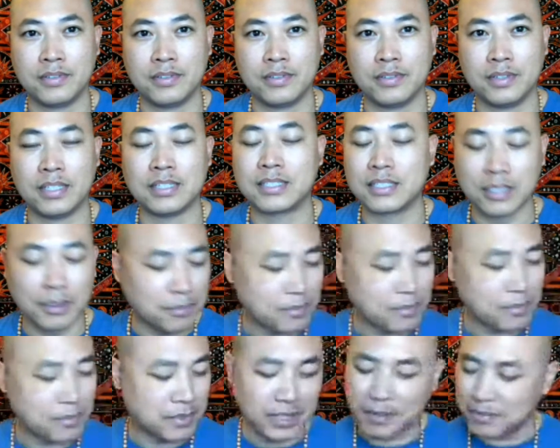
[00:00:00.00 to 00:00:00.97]
And
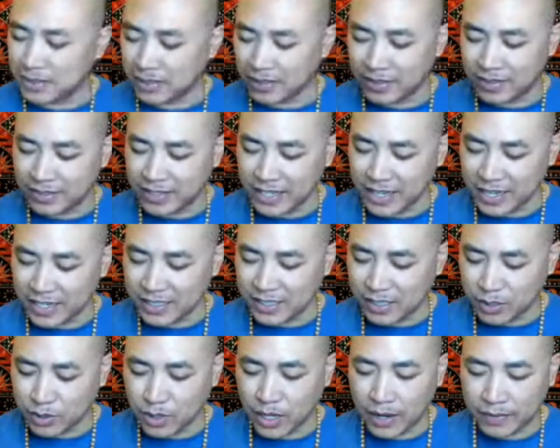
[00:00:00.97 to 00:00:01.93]
sometimes the things that
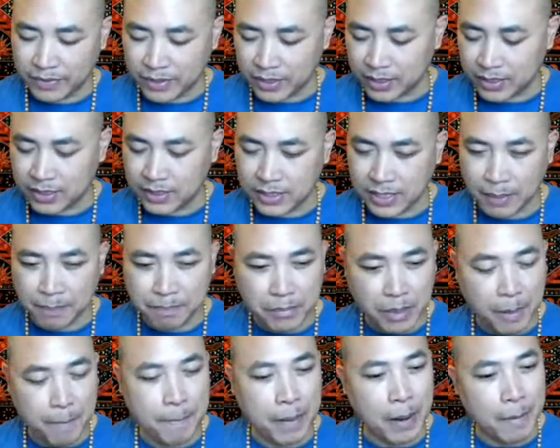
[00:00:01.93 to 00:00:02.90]
you have to accept
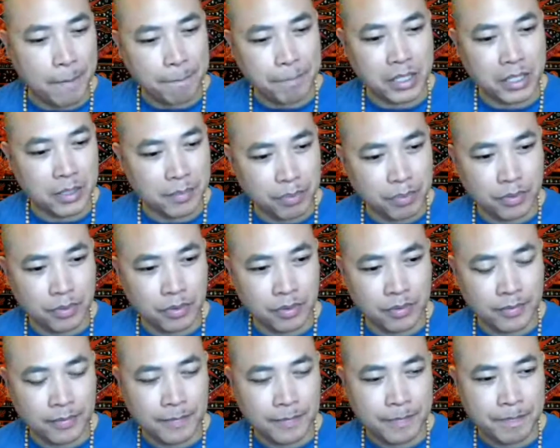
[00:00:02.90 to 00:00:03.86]
about people
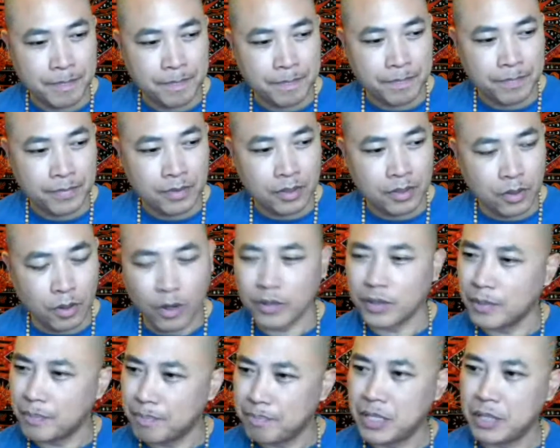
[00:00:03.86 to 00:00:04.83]
are
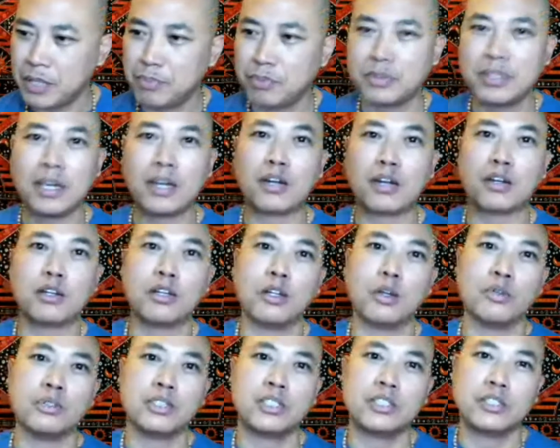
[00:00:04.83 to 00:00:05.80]
the people that are
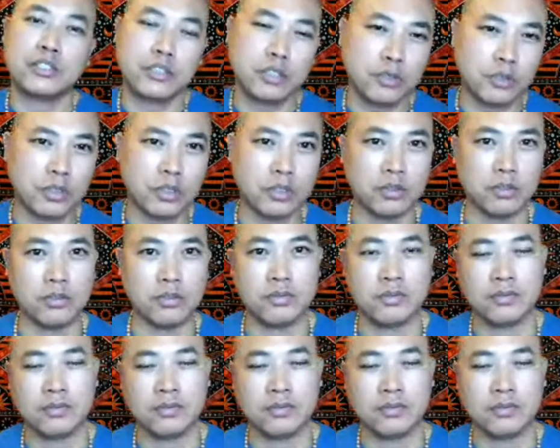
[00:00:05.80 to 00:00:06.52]
closest to you.